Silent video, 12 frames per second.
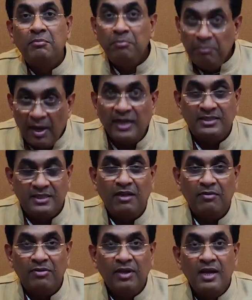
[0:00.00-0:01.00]

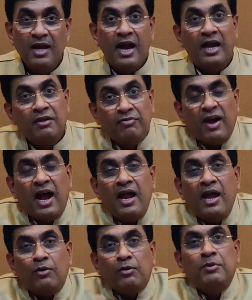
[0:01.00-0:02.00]
myself. And if I
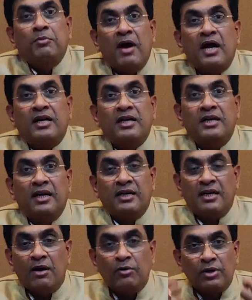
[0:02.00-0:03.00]
have to be marketing
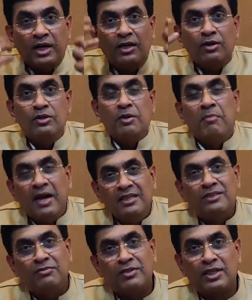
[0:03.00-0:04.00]
director, I have to get into the
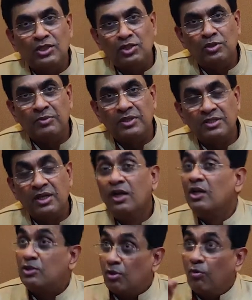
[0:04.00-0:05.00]
minds of the consumers.
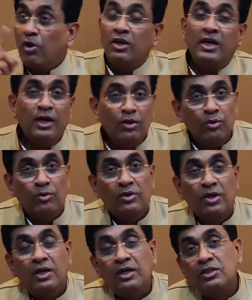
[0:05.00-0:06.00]
So what did I
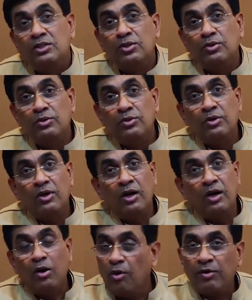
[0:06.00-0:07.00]
do to
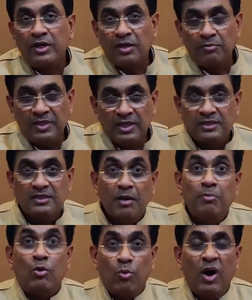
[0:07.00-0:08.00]
overcome this?
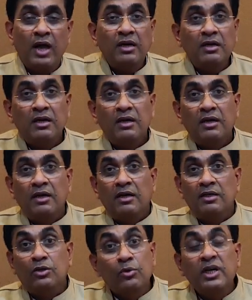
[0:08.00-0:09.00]
Number one,
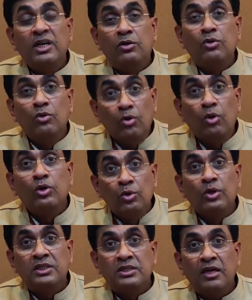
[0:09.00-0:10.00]
you need to know
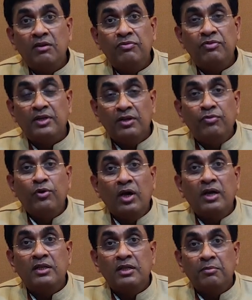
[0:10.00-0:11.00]
yourself. If you
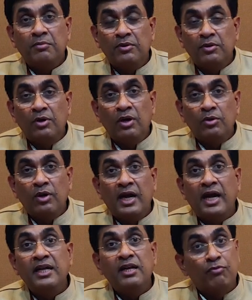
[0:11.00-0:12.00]
are
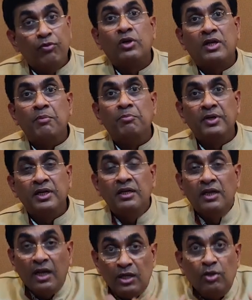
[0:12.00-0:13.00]
heading a food
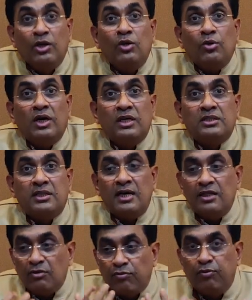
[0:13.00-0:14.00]
company, you need to
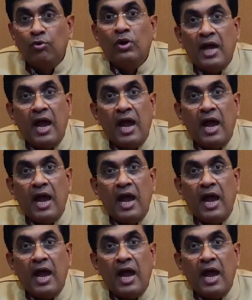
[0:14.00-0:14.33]
understand the food